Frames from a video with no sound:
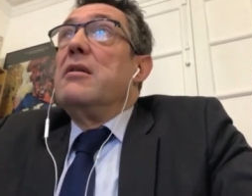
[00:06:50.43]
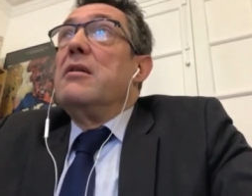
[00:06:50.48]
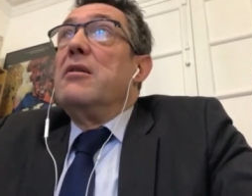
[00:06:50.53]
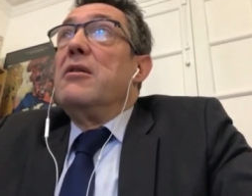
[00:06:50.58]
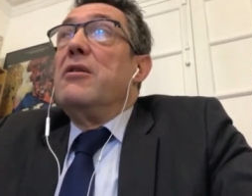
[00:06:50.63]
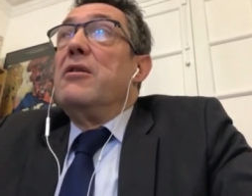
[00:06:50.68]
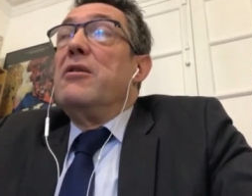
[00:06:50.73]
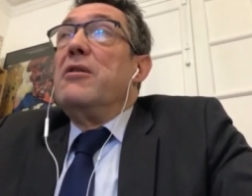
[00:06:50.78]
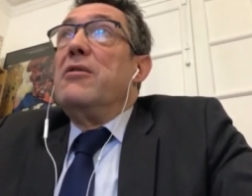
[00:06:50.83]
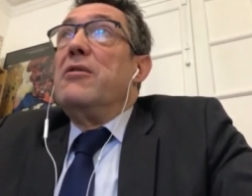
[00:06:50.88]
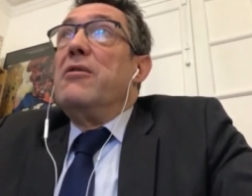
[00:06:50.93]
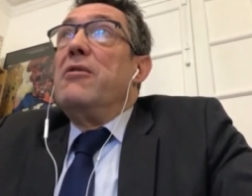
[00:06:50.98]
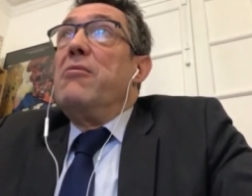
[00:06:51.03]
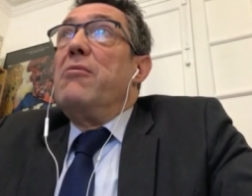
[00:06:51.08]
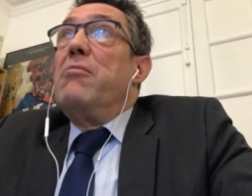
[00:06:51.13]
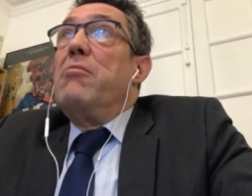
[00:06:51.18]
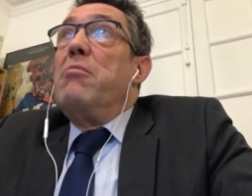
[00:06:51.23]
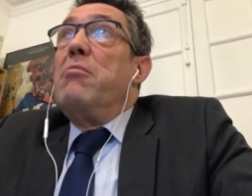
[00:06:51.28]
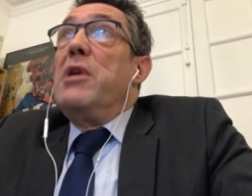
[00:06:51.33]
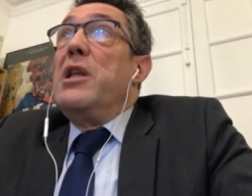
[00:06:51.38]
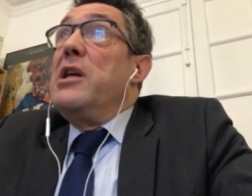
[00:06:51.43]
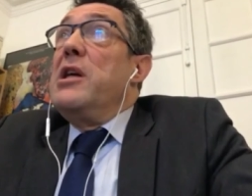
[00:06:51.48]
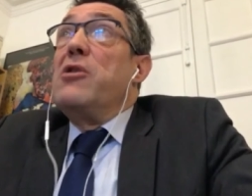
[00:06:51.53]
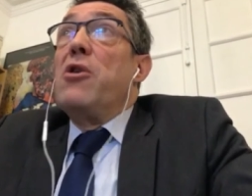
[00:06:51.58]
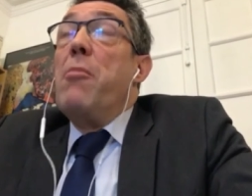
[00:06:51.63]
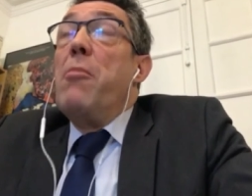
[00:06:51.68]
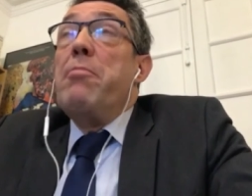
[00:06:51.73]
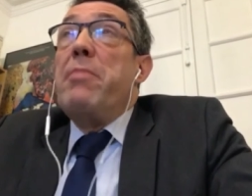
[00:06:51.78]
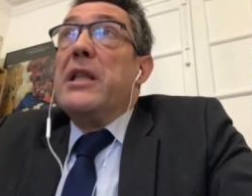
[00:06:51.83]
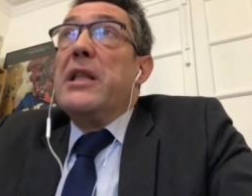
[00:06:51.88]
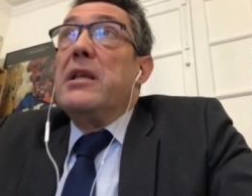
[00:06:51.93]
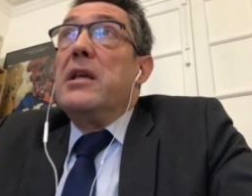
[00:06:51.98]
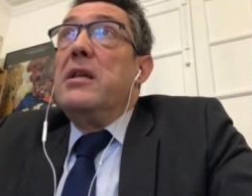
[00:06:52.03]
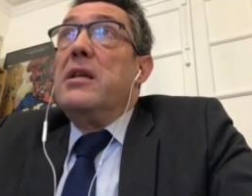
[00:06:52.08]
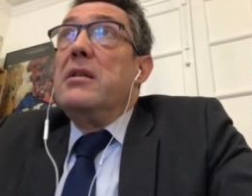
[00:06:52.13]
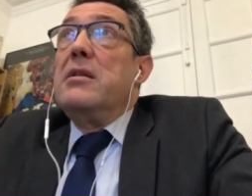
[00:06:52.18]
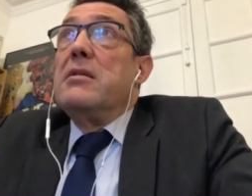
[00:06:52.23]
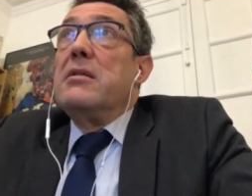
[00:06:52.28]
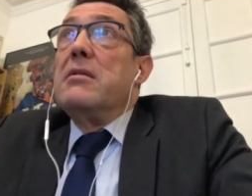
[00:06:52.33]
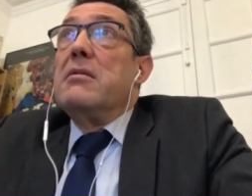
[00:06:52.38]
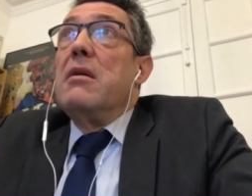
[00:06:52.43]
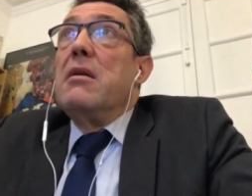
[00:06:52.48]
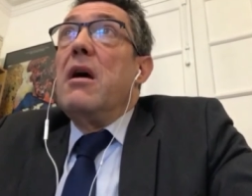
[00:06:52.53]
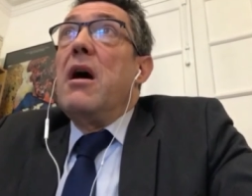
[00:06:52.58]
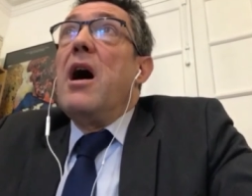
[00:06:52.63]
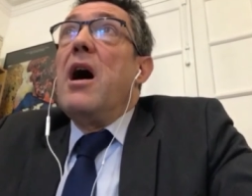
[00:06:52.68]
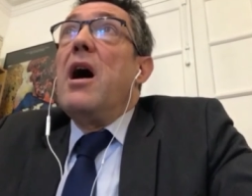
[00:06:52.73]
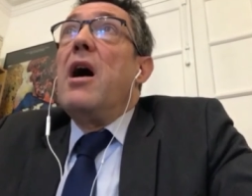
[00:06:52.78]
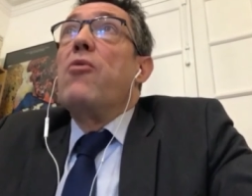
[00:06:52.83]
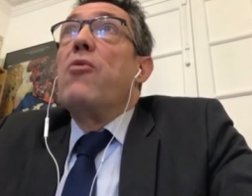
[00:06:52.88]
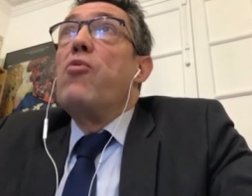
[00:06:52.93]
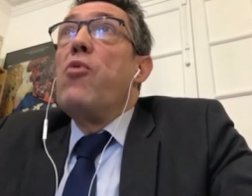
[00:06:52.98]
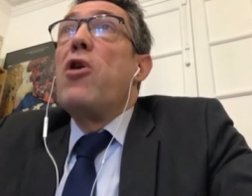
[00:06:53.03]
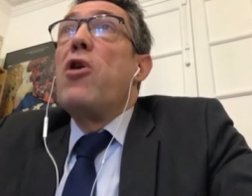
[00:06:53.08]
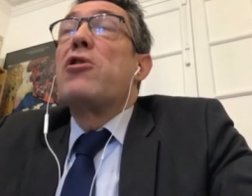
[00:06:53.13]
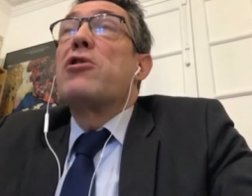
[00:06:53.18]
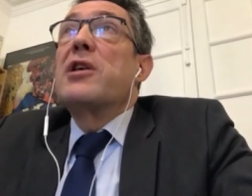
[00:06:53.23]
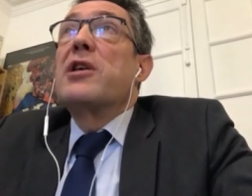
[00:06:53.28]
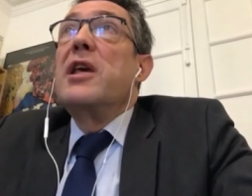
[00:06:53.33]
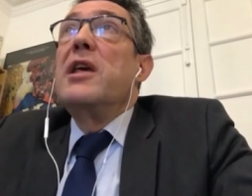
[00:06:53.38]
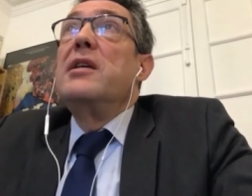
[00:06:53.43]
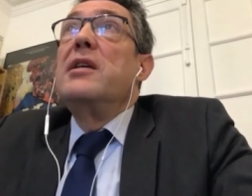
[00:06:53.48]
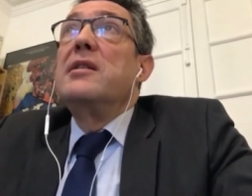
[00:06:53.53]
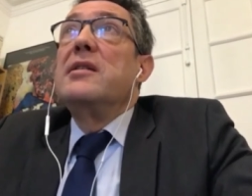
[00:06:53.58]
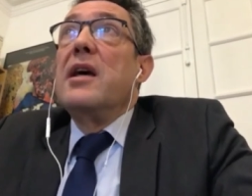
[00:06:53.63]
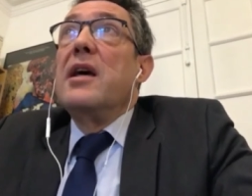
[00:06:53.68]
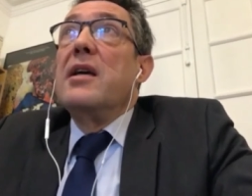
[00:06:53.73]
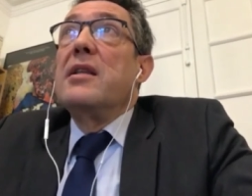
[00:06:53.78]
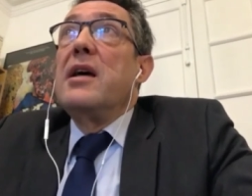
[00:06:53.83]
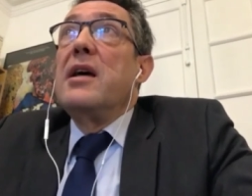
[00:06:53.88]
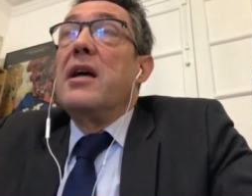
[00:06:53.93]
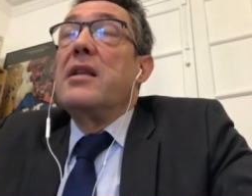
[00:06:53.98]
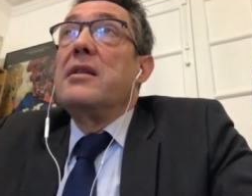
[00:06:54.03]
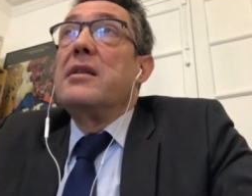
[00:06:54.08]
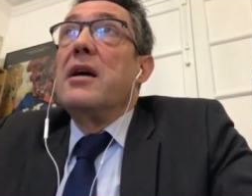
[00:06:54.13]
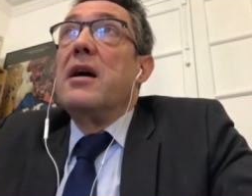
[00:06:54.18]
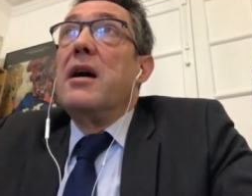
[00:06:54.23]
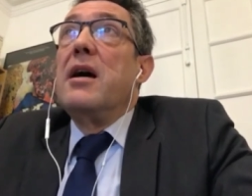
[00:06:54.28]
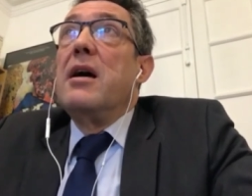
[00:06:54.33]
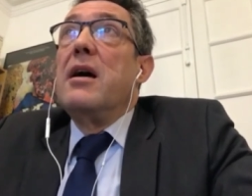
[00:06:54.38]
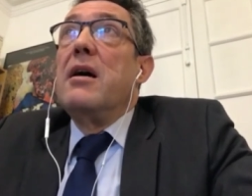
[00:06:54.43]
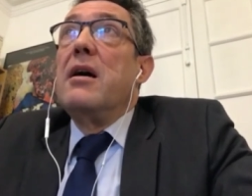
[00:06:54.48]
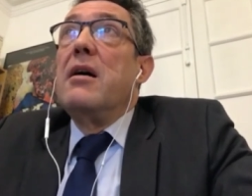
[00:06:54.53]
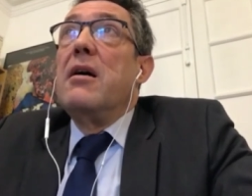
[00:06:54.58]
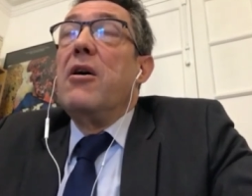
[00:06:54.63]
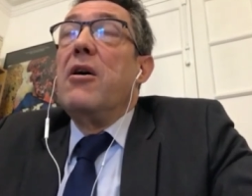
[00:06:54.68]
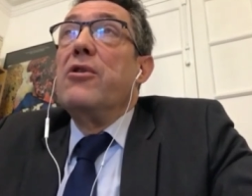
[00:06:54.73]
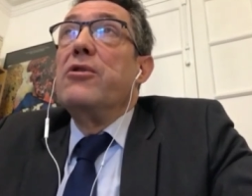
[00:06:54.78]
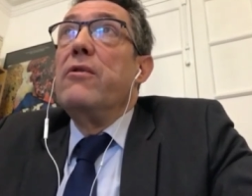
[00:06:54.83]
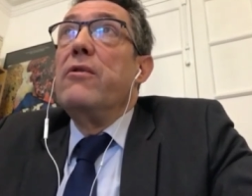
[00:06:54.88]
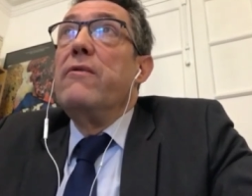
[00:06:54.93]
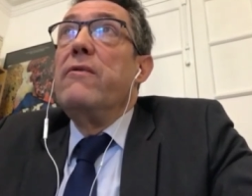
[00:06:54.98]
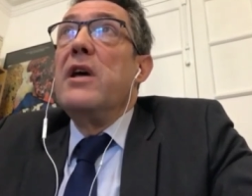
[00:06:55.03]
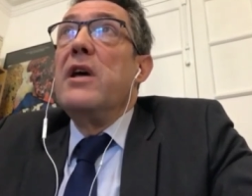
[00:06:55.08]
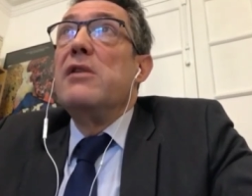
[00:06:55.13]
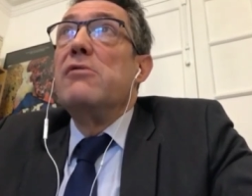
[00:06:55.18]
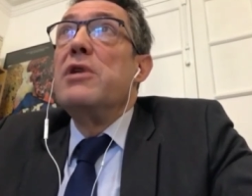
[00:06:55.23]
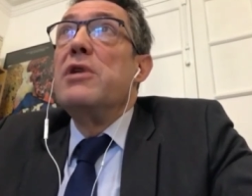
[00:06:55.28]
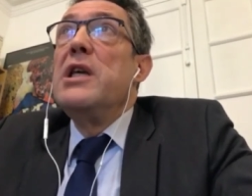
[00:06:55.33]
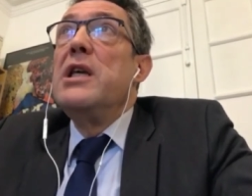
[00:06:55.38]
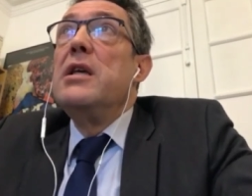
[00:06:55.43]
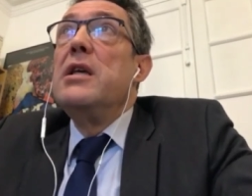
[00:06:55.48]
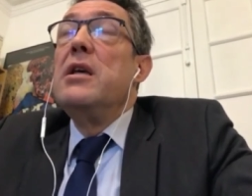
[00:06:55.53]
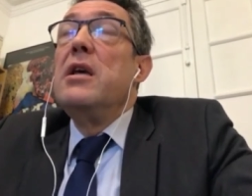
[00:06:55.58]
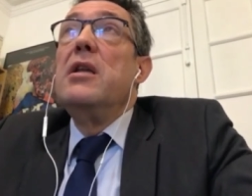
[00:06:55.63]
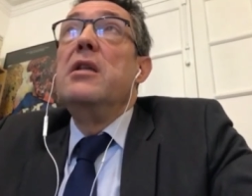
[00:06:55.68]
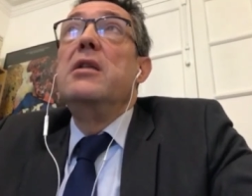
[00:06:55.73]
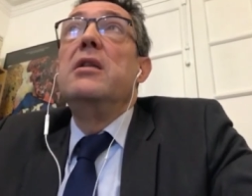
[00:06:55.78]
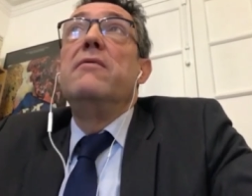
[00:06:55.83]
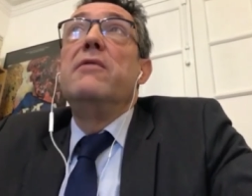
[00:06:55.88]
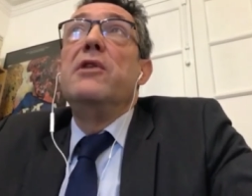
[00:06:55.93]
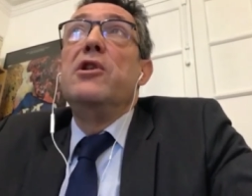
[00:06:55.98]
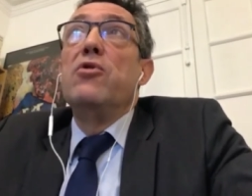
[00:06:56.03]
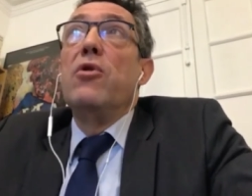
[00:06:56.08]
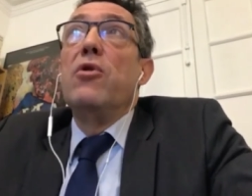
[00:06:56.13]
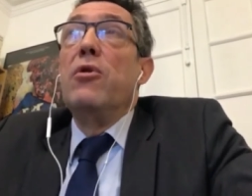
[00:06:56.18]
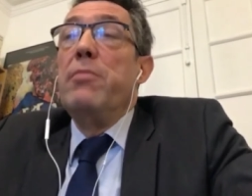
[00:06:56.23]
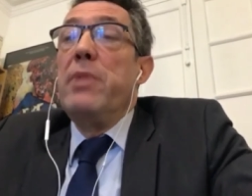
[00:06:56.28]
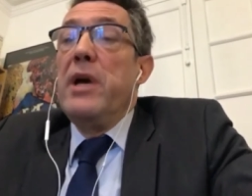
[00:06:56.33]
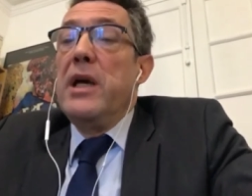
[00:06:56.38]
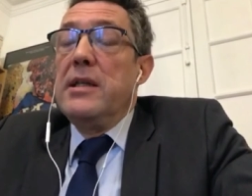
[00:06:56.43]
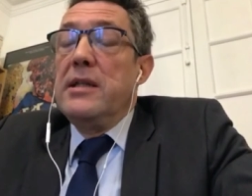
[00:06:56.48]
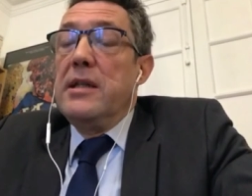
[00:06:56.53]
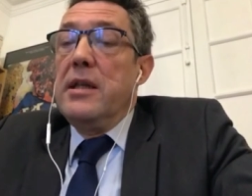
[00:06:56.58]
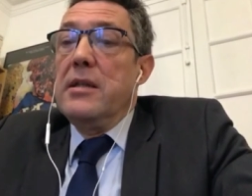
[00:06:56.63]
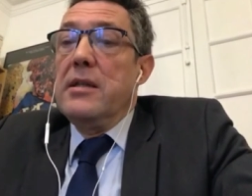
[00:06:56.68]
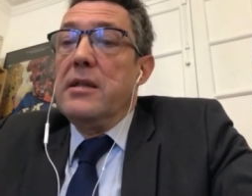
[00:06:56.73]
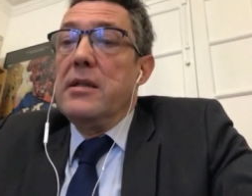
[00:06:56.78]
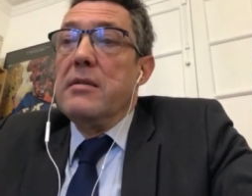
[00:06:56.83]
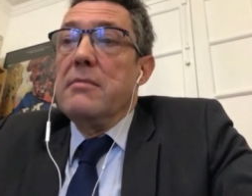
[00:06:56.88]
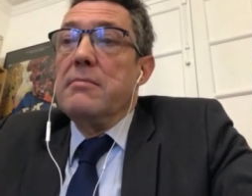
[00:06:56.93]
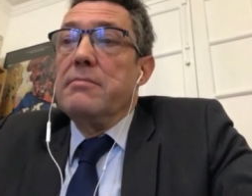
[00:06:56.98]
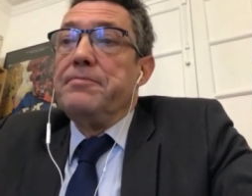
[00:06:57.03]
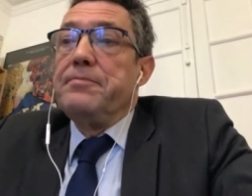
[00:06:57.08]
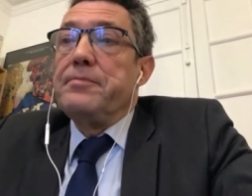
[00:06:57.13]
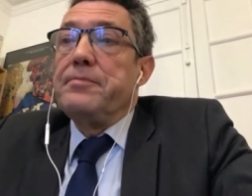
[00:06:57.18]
uh, many companies are working their data on a very individual basis